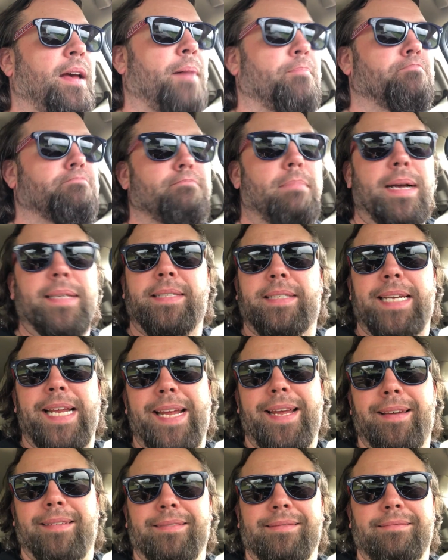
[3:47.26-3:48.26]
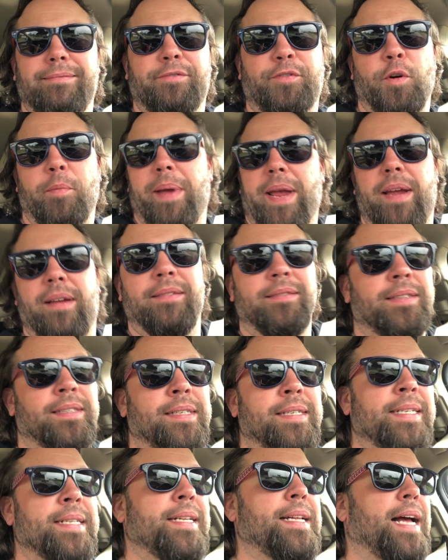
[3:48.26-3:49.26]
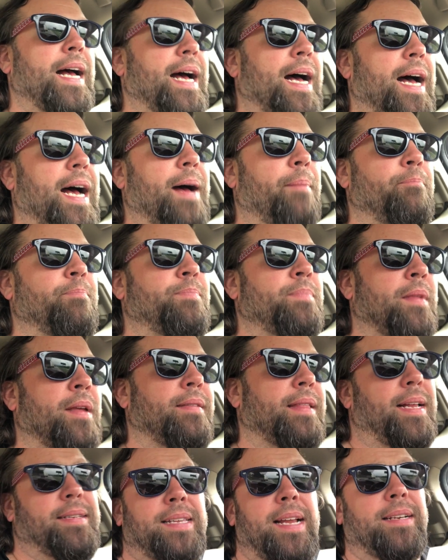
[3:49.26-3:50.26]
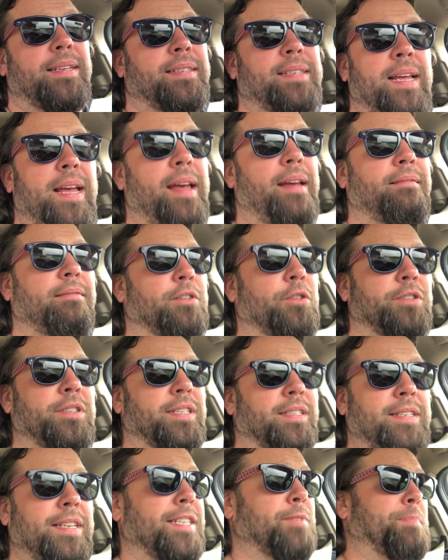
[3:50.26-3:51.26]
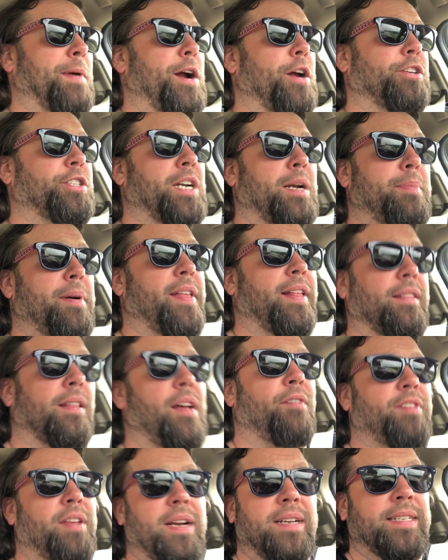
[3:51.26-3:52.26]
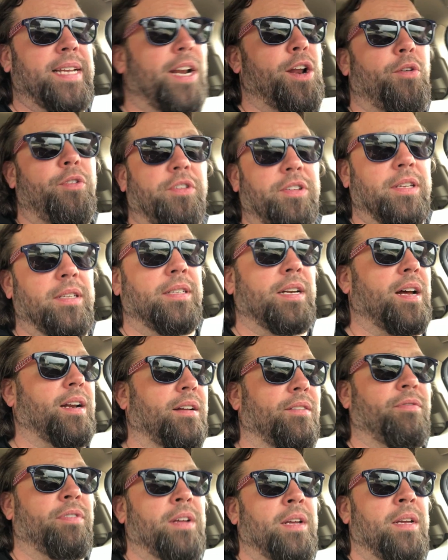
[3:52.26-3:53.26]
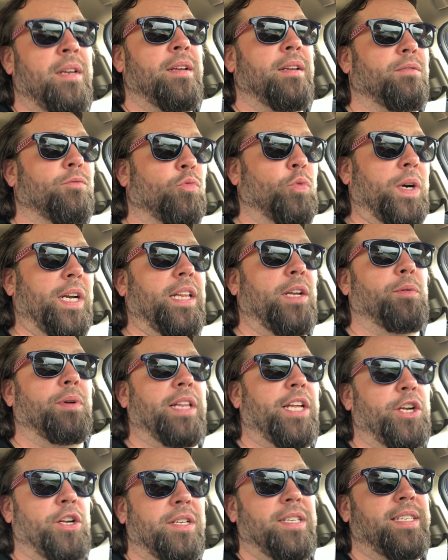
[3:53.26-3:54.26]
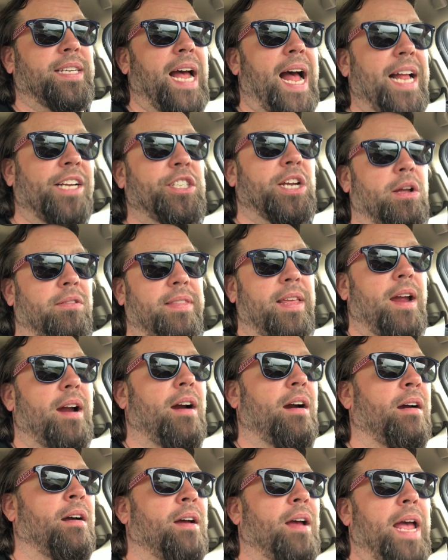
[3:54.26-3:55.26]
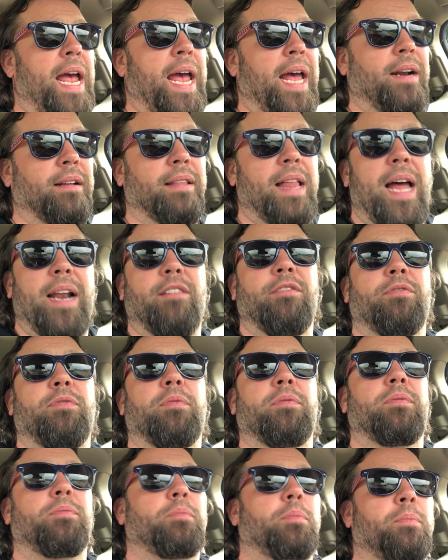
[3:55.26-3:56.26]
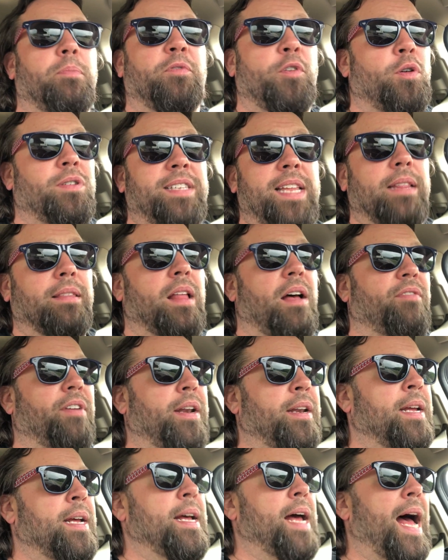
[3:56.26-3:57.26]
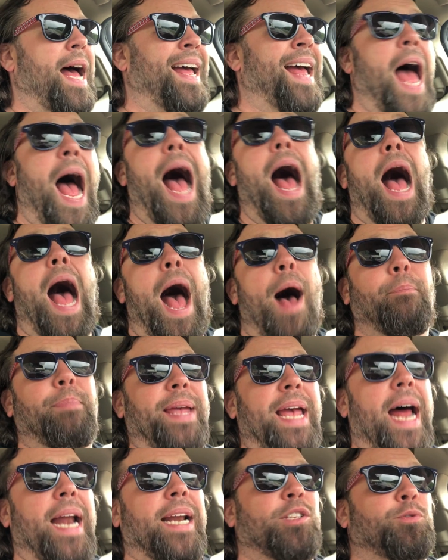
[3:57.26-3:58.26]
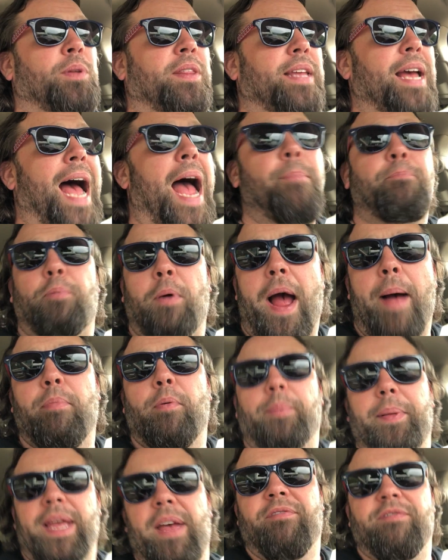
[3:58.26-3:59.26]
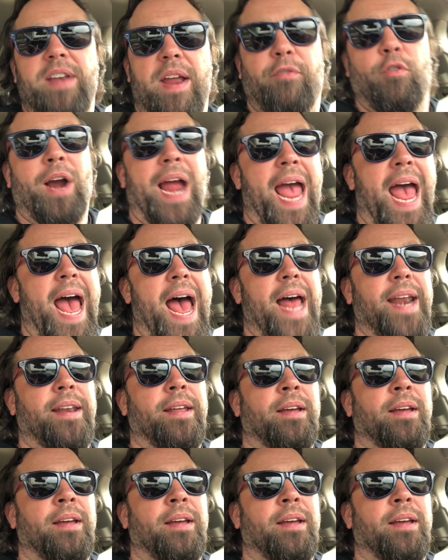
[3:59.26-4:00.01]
musty for me. That's not to say or to disparage anybody that loves it, because I know there's a ton of really, really good Scotch out there and a lot of folks that love it. I'll be honest with you, I probably have never had